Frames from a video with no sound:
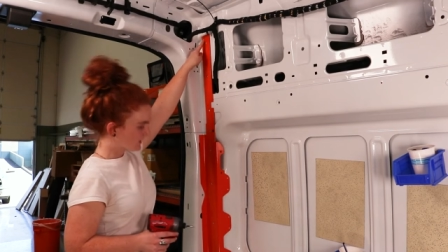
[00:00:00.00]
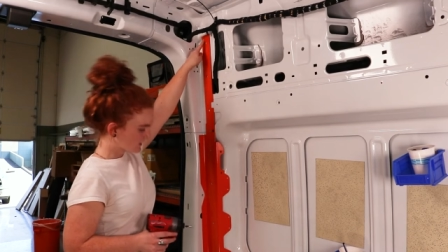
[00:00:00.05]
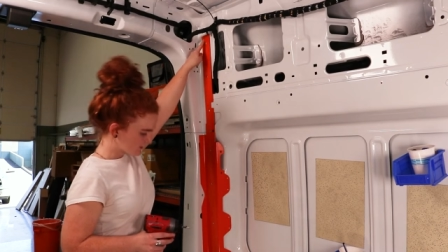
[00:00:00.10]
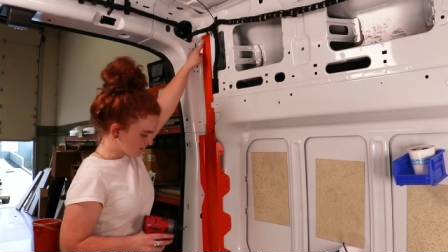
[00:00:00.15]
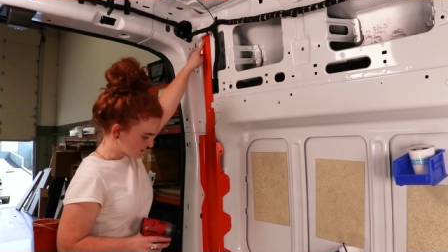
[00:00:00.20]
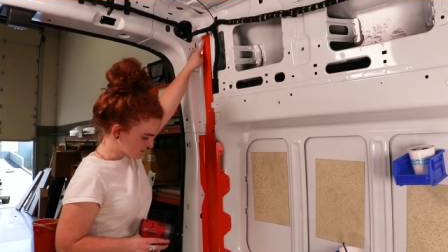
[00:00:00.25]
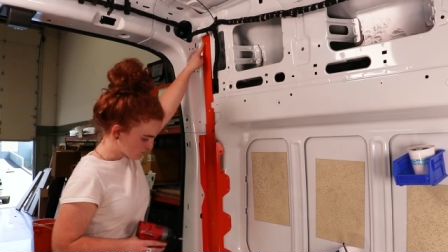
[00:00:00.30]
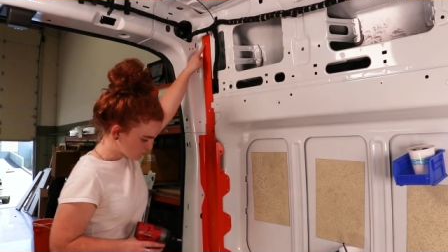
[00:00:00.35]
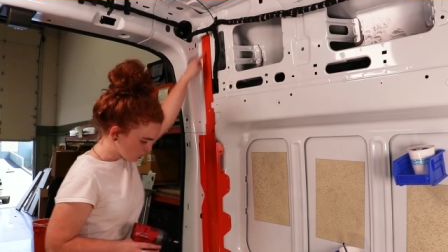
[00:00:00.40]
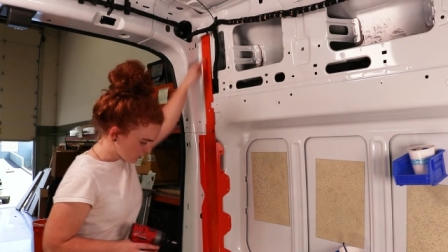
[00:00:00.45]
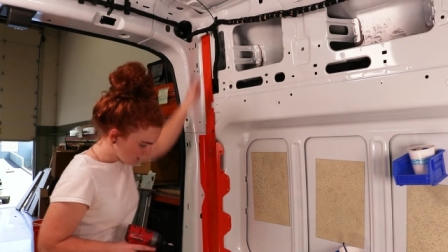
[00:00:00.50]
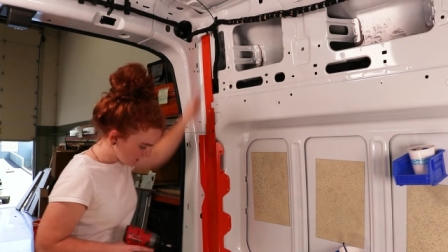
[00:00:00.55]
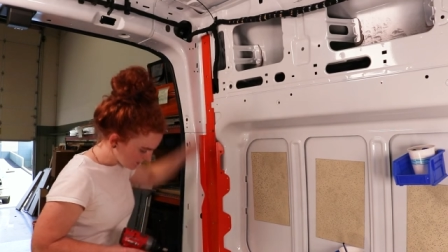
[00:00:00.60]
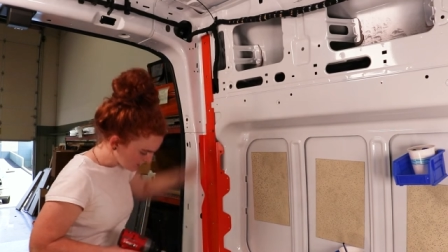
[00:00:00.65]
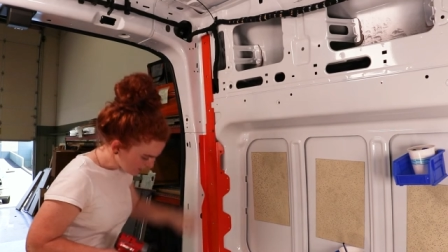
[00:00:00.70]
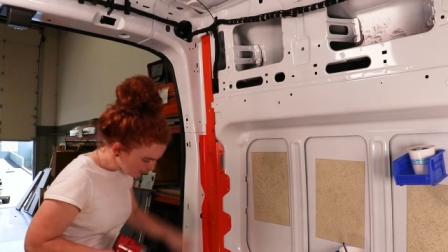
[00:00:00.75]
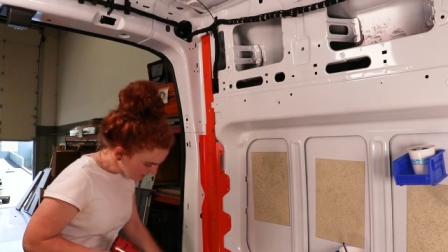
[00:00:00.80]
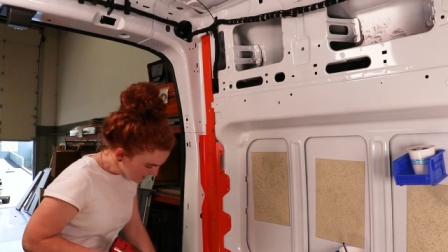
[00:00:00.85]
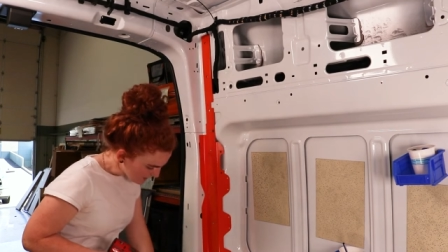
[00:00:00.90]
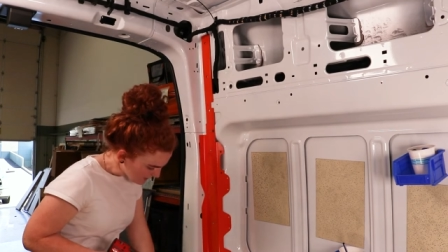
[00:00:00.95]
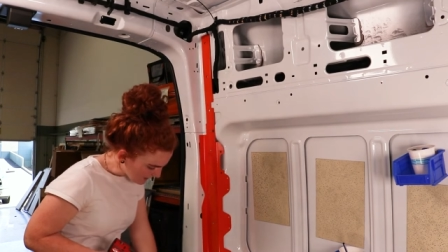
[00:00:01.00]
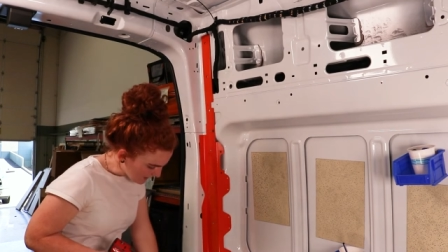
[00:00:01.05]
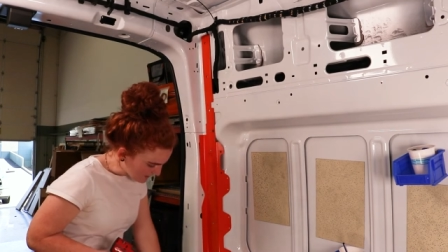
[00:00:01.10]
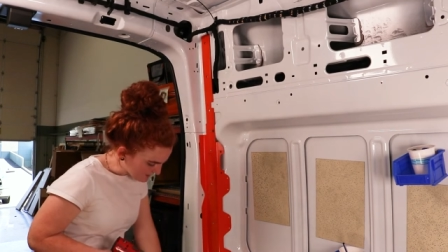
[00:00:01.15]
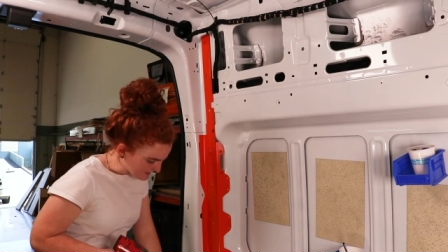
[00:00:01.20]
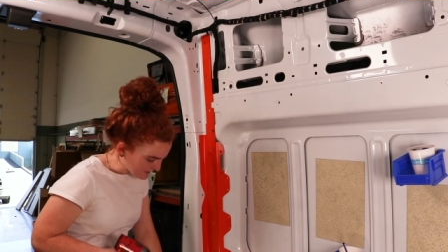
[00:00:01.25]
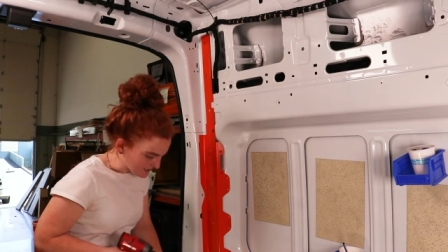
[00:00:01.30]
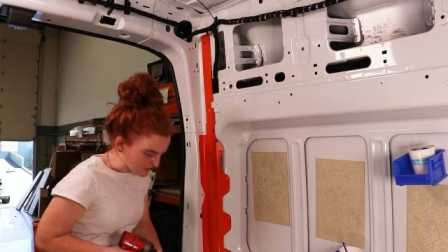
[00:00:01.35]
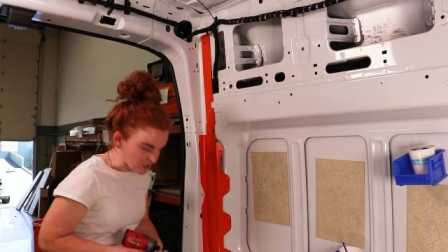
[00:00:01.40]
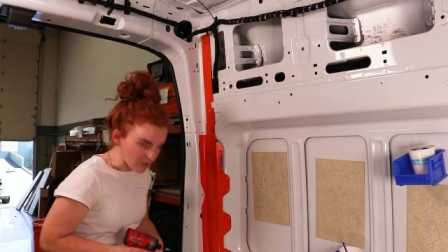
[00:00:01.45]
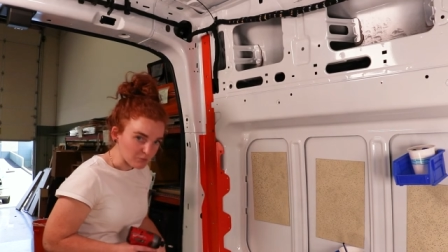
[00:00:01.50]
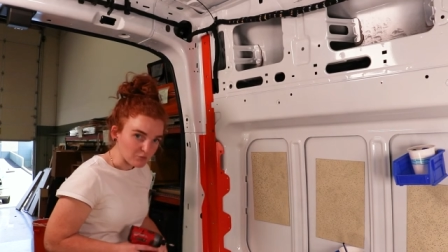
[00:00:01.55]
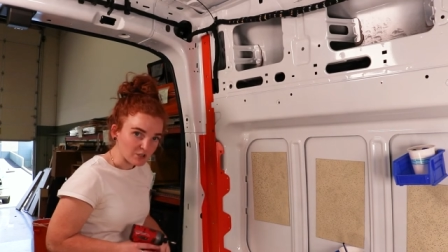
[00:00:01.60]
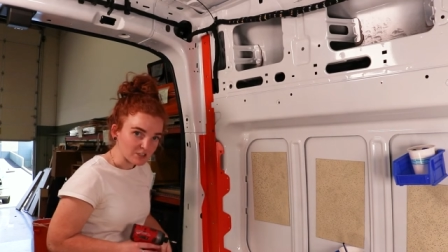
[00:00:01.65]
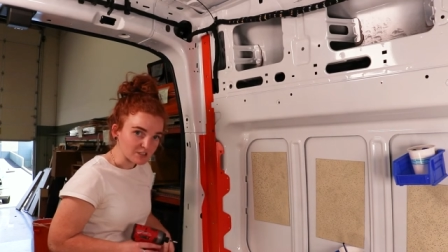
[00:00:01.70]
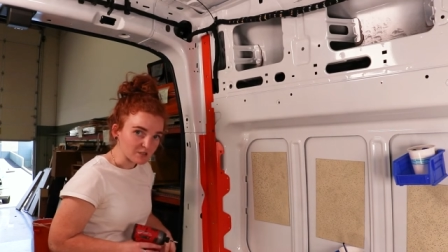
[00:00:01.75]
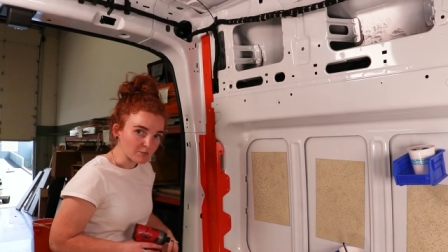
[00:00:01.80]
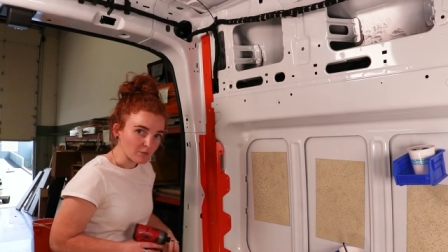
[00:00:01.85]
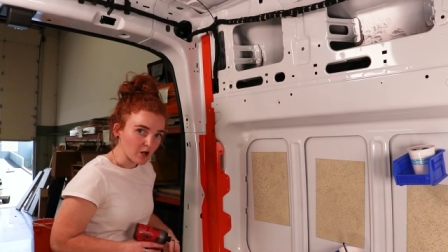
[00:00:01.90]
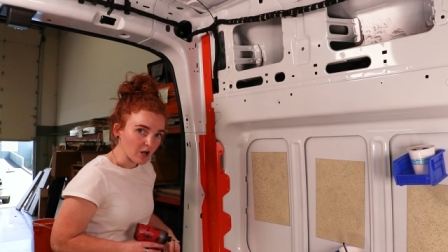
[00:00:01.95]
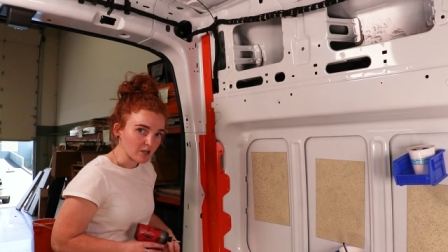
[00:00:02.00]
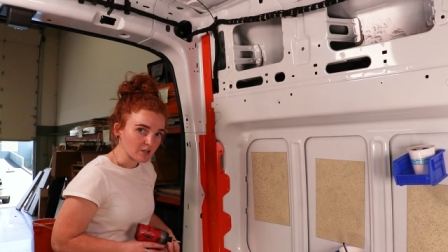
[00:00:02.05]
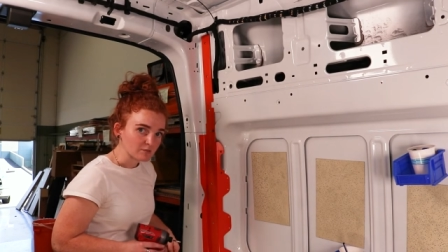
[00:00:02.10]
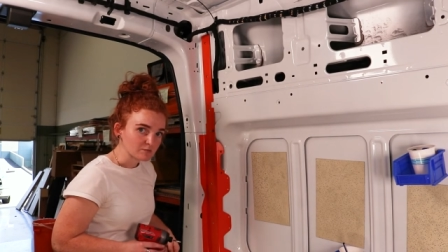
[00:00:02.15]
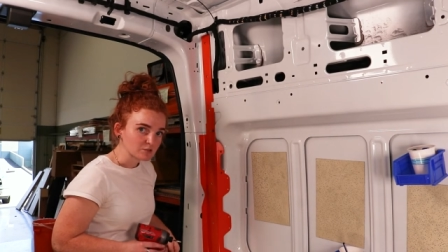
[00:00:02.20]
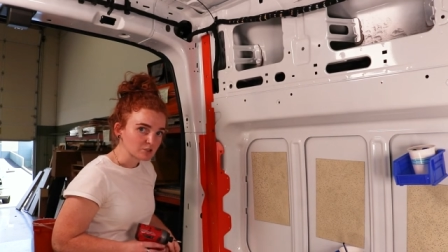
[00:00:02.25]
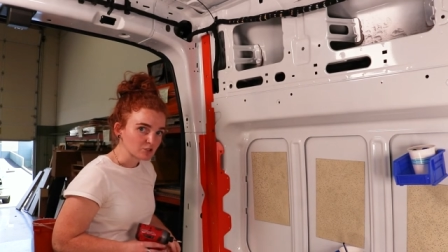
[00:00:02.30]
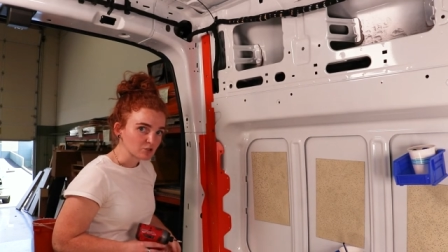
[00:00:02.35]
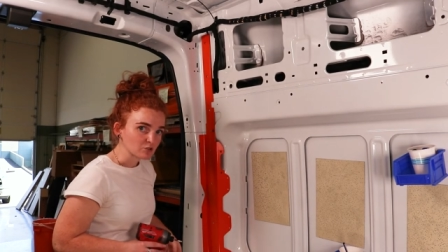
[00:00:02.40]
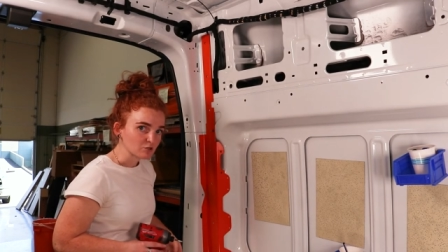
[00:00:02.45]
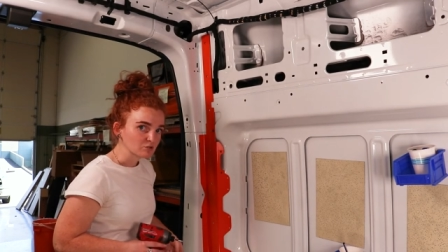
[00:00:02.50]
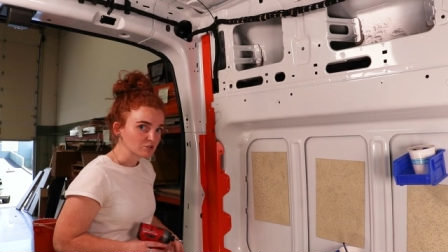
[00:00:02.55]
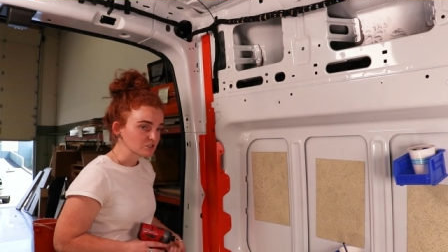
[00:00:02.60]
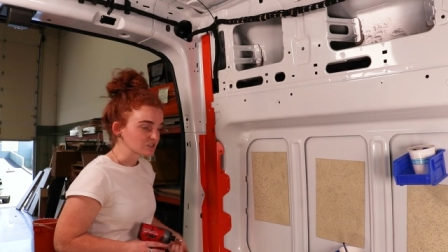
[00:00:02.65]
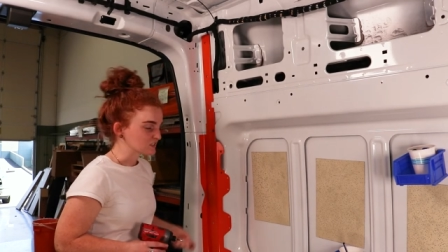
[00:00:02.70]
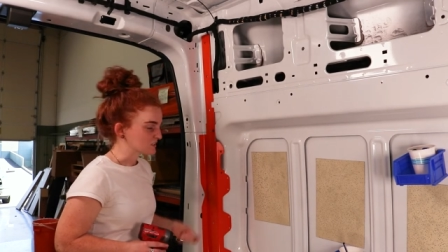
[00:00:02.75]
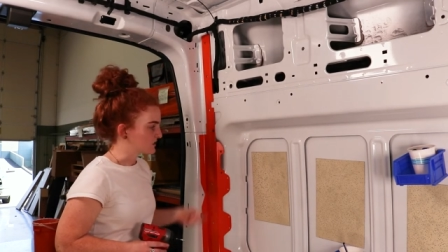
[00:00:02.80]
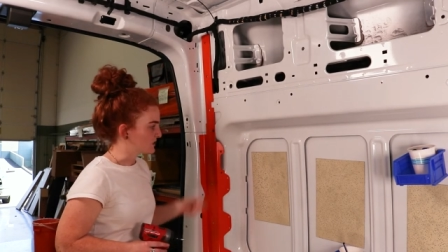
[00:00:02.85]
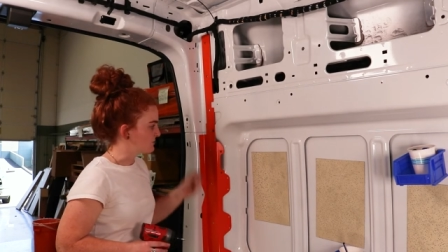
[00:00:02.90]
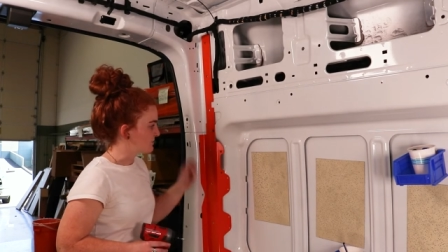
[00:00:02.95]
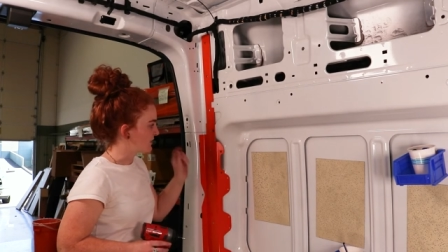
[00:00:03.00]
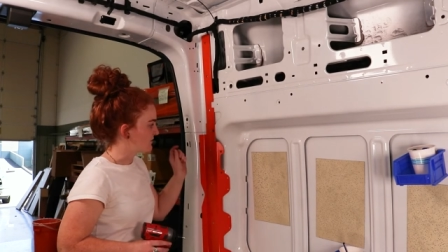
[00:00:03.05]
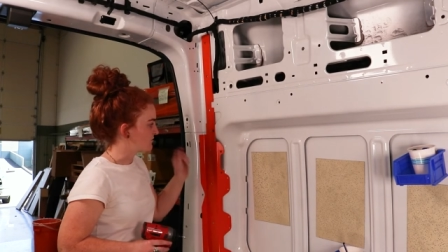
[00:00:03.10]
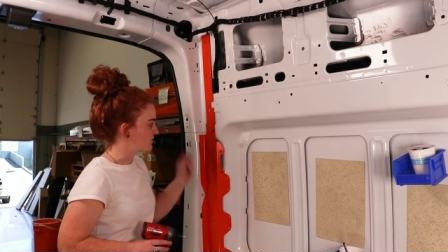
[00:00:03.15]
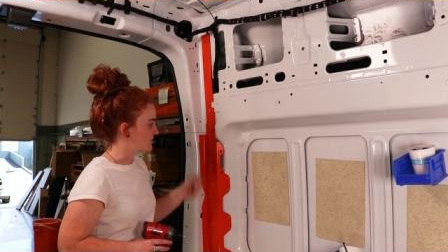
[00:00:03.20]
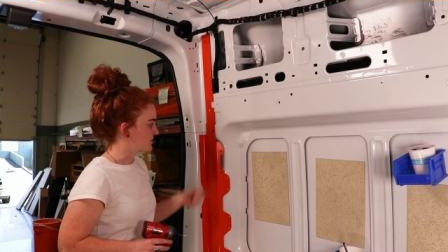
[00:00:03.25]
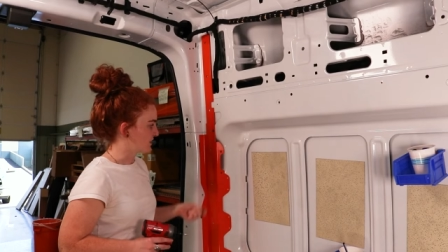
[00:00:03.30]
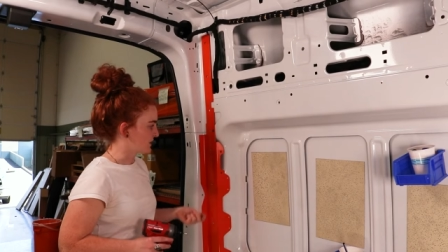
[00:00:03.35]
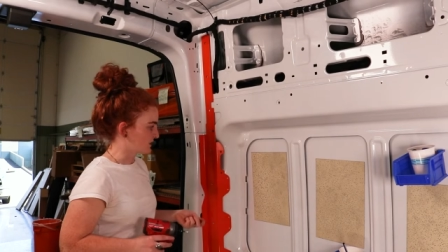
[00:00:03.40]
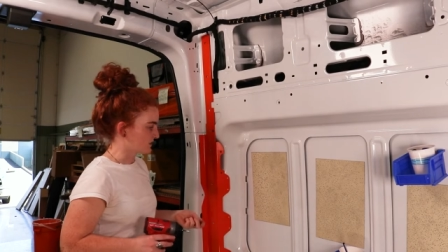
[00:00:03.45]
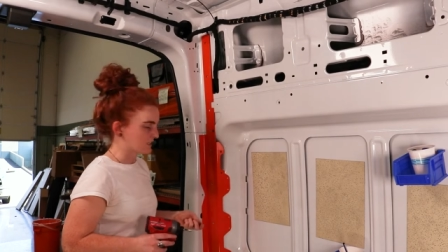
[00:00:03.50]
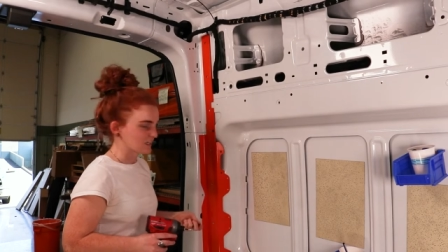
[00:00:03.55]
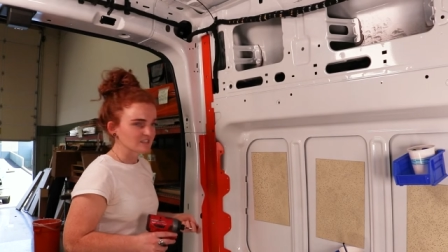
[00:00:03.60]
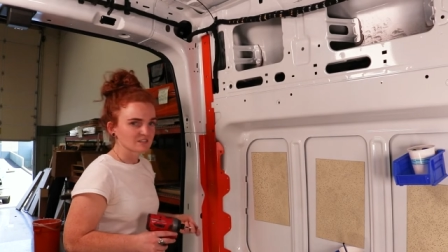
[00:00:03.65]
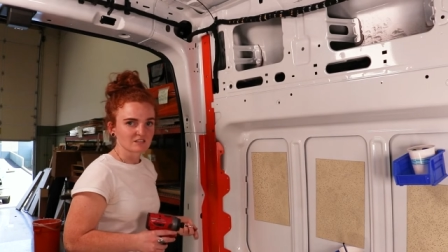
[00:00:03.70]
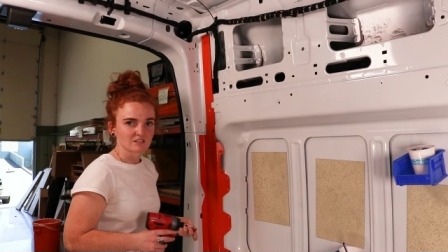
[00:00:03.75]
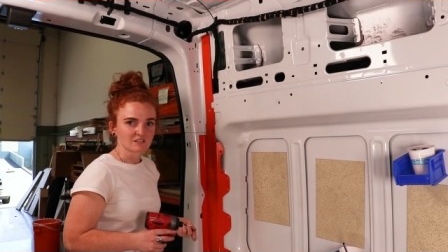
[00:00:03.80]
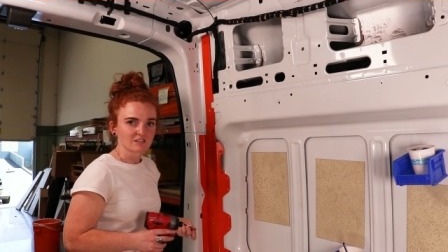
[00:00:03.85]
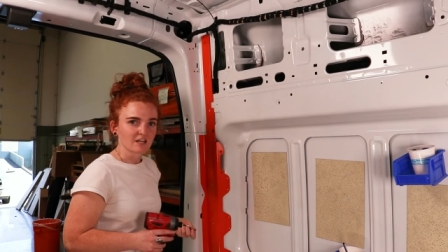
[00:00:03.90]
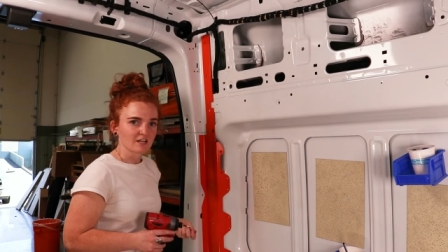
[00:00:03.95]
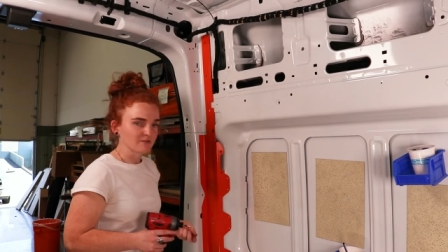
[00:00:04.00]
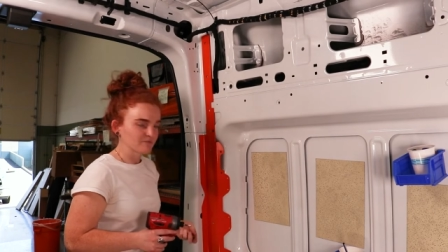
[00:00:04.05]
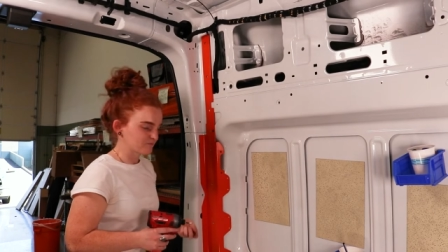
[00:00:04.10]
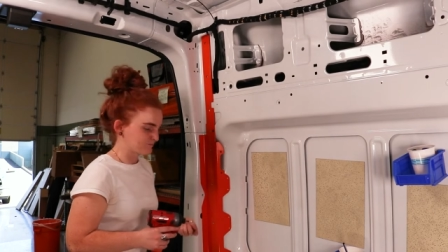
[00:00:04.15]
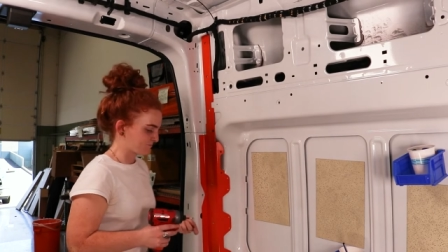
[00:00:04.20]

this one, and then a couple at the bottom too, just to keep everything nice and tight.